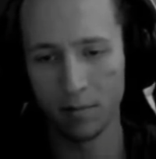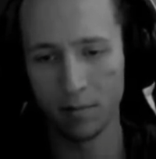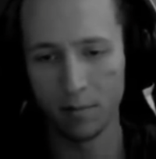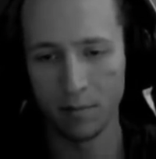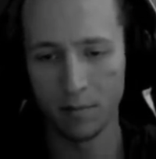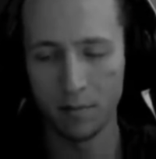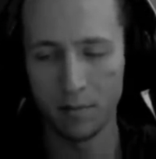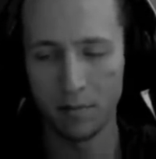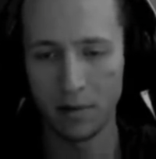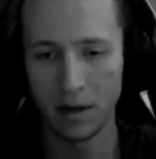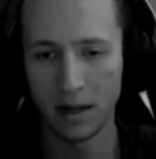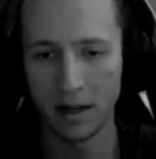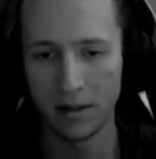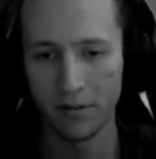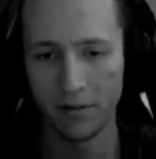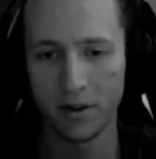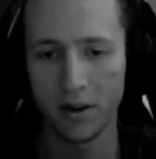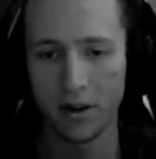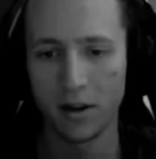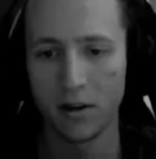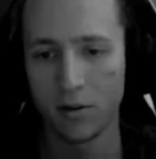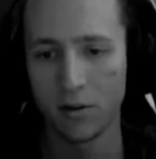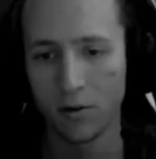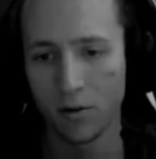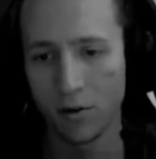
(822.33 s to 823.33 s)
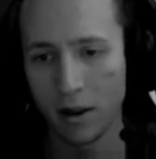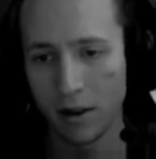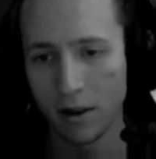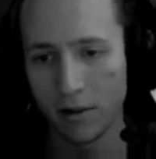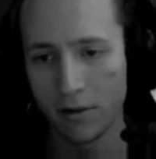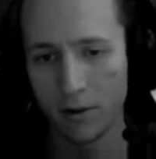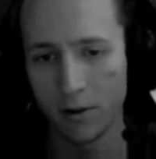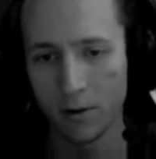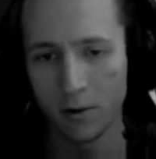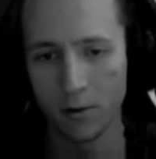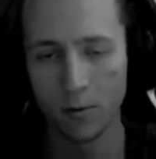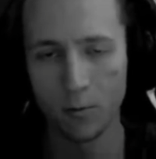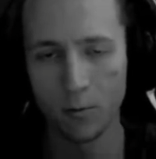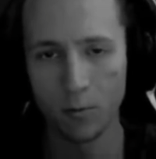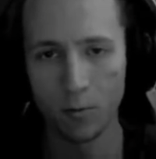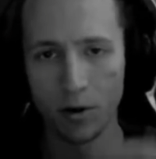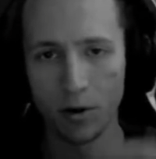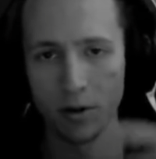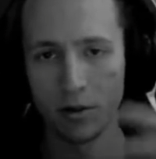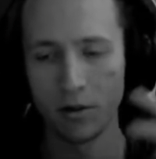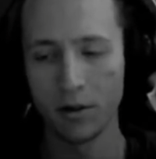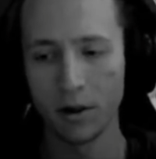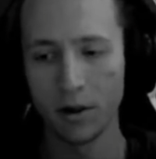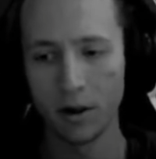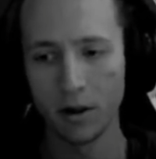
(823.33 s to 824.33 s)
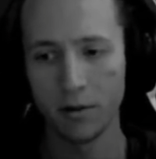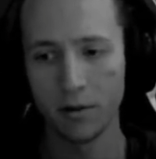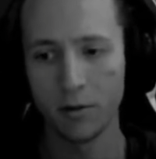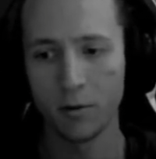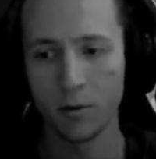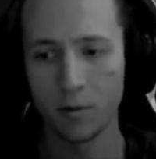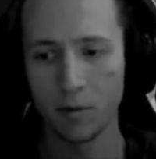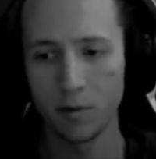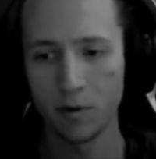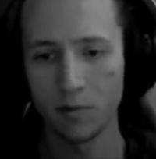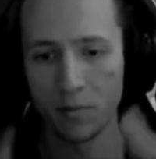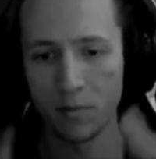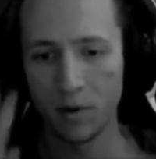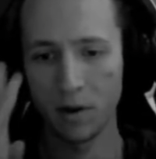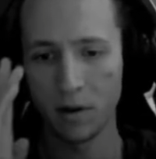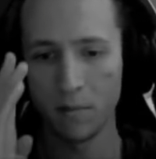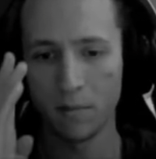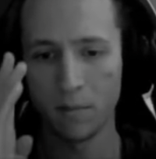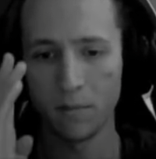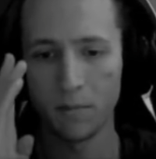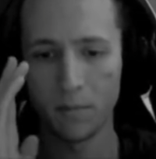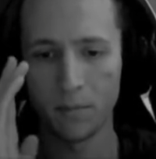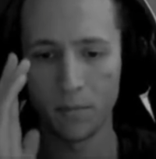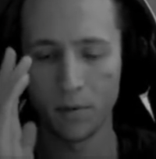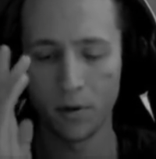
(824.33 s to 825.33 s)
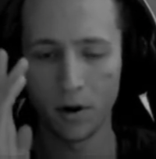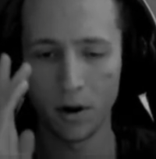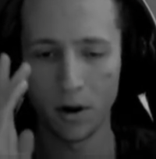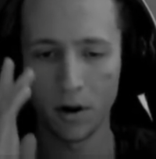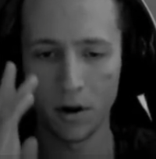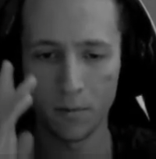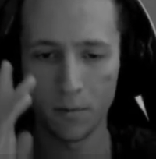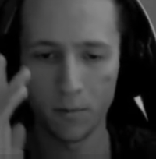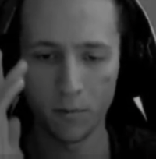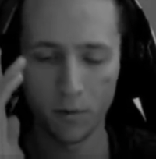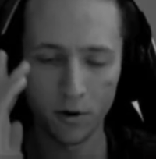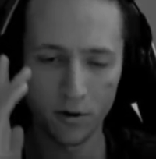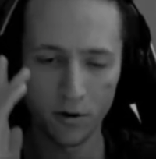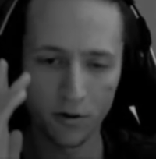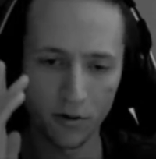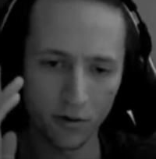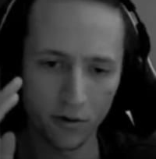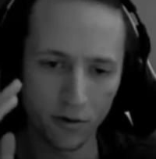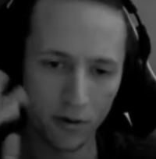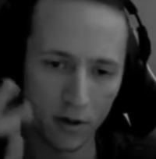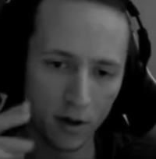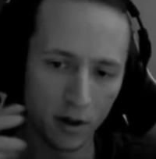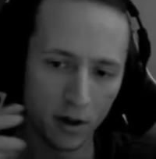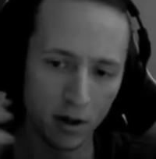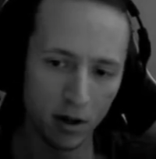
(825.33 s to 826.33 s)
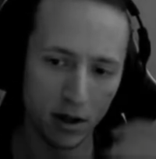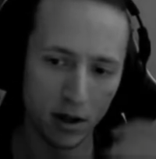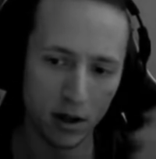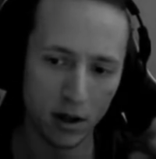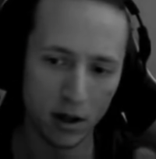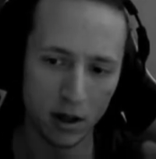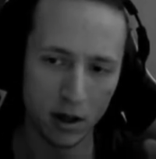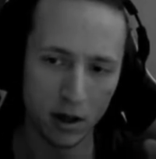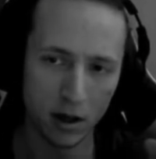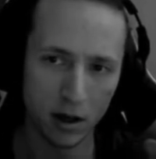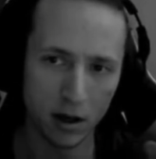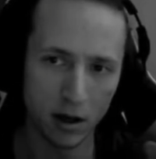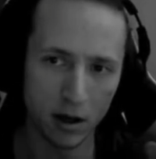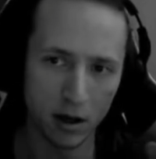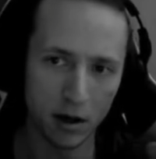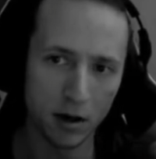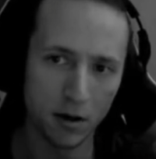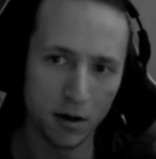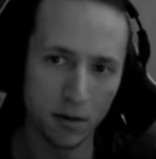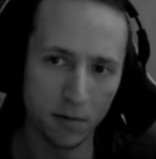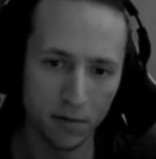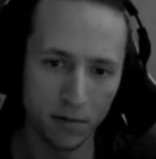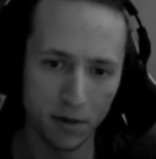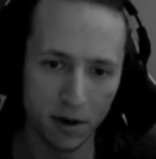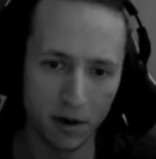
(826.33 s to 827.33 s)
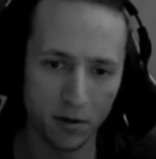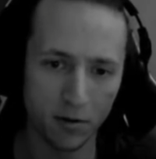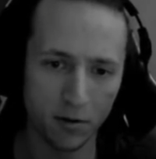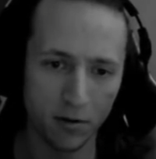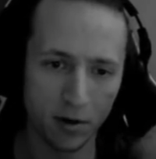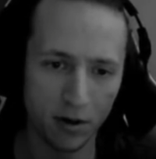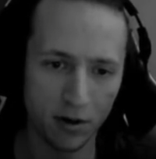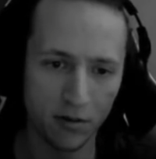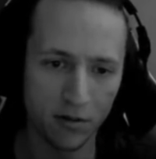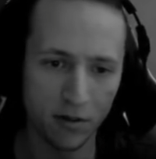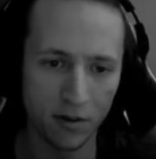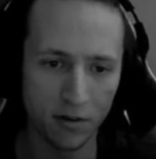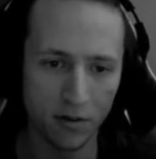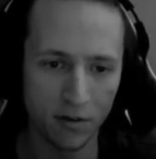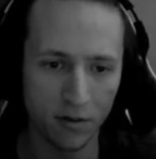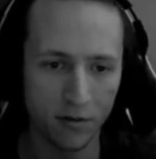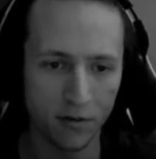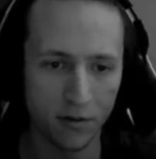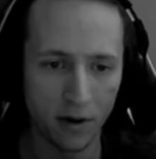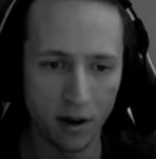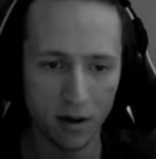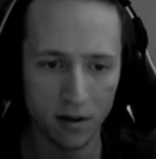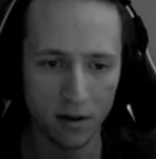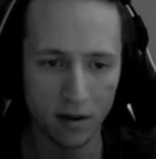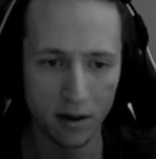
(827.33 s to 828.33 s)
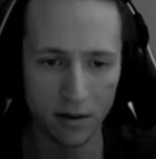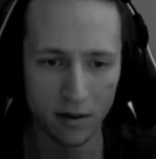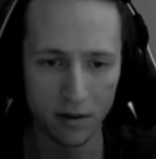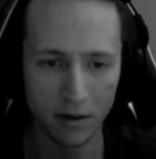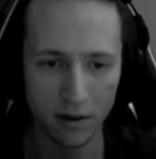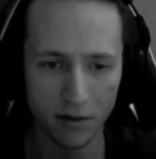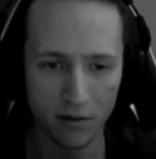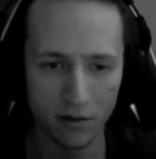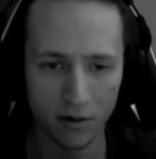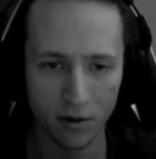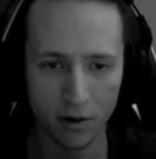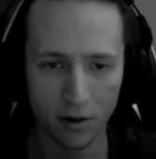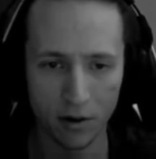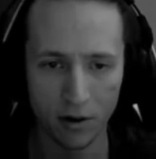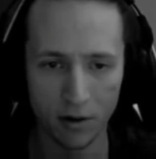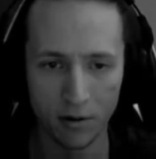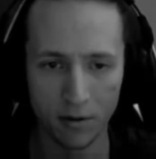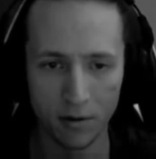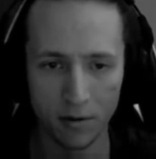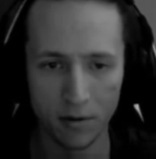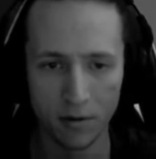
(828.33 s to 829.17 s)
blending together with the normals pointing upwards. That creates this effect, and these are